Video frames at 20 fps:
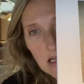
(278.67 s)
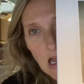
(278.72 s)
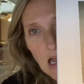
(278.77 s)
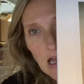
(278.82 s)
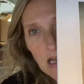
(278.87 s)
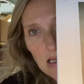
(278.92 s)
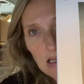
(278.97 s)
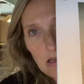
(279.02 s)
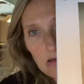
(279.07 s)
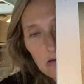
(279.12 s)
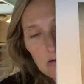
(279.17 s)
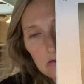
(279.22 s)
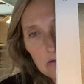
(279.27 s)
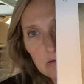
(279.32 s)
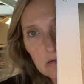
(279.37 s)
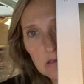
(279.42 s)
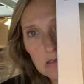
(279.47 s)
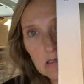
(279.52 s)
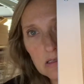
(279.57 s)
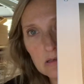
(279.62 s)
I
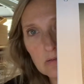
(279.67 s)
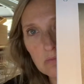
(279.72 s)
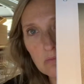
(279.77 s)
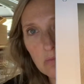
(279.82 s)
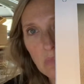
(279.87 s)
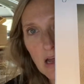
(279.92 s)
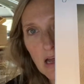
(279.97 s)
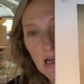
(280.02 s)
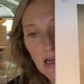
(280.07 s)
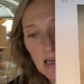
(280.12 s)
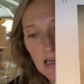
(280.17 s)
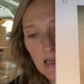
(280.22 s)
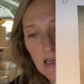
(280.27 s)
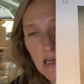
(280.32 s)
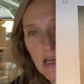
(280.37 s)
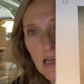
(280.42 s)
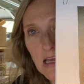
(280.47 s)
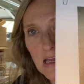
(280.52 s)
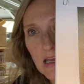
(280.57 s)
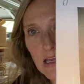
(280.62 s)
used
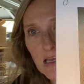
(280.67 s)
my